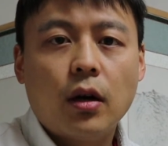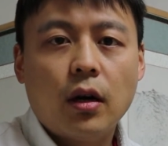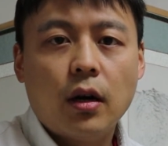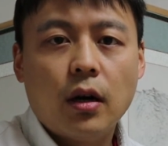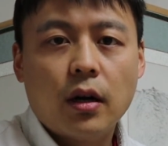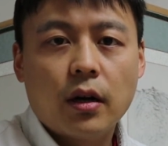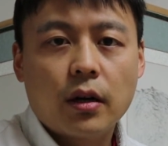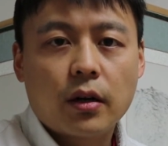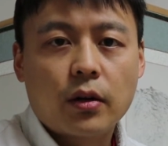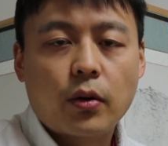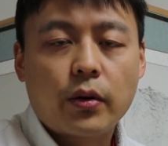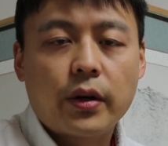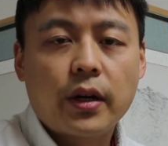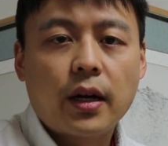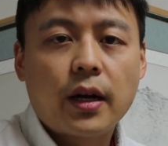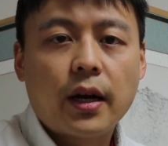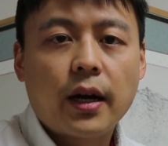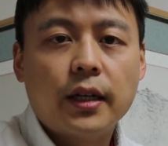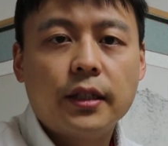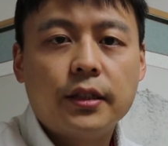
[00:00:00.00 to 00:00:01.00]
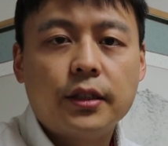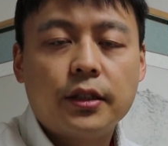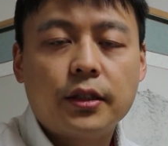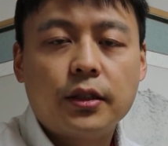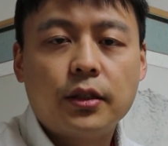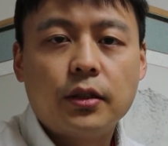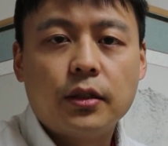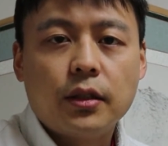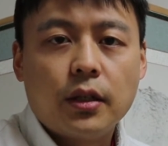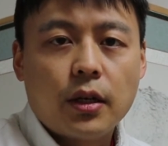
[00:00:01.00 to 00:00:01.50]
uh, Korean guys
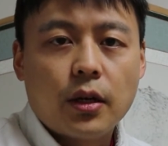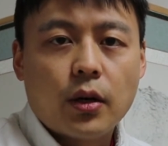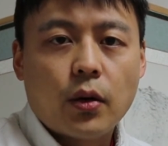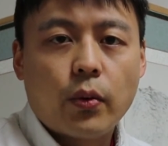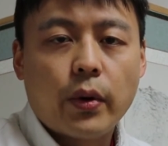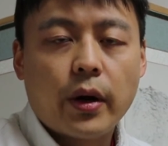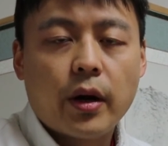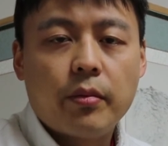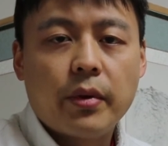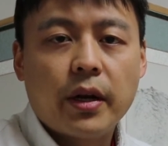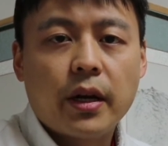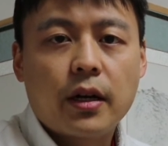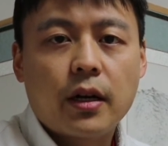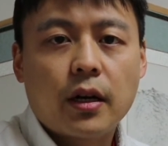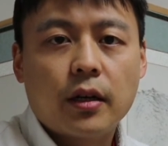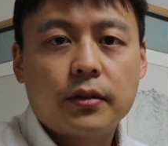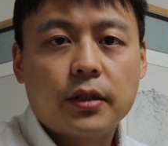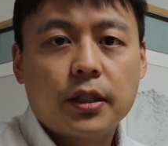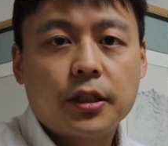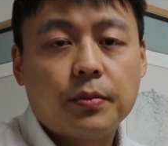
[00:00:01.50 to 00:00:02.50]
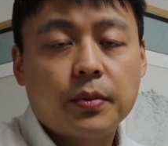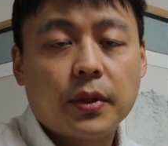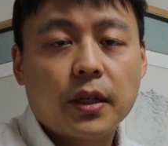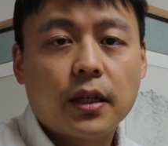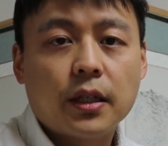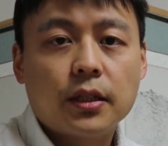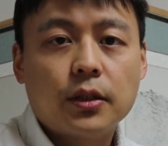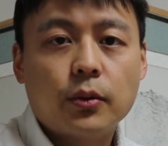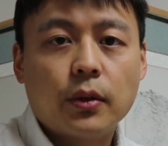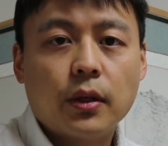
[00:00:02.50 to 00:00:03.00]
wear makeup just
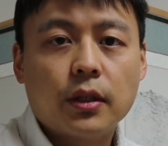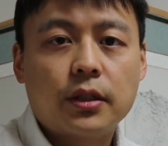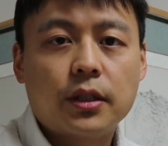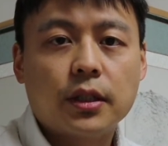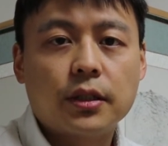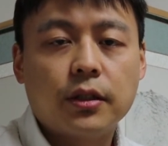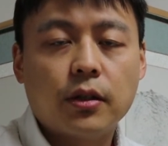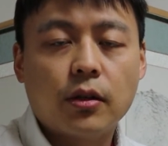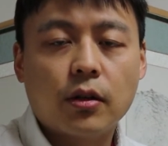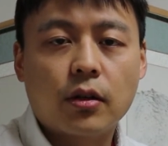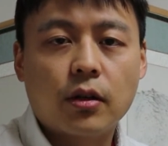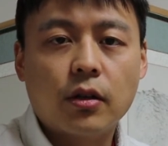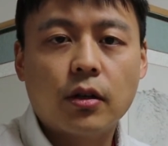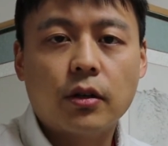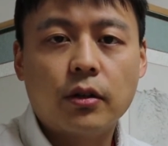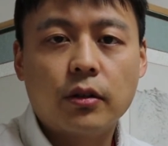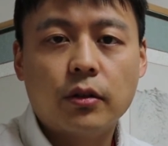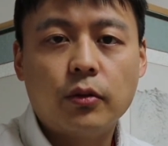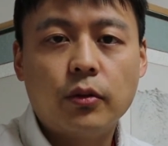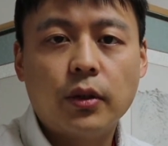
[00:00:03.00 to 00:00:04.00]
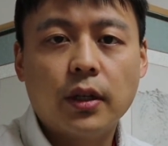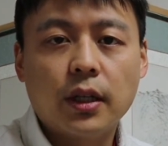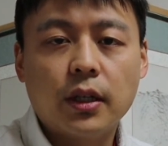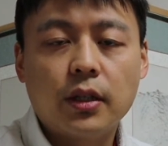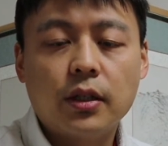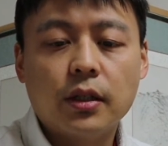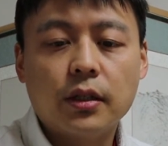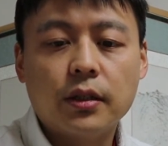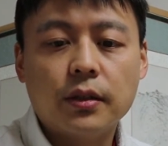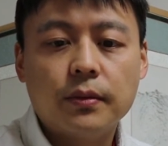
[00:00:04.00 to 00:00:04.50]
because we just look good, really
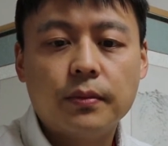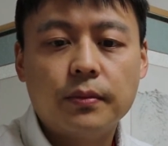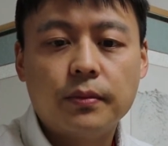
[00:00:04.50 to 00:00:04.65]
good.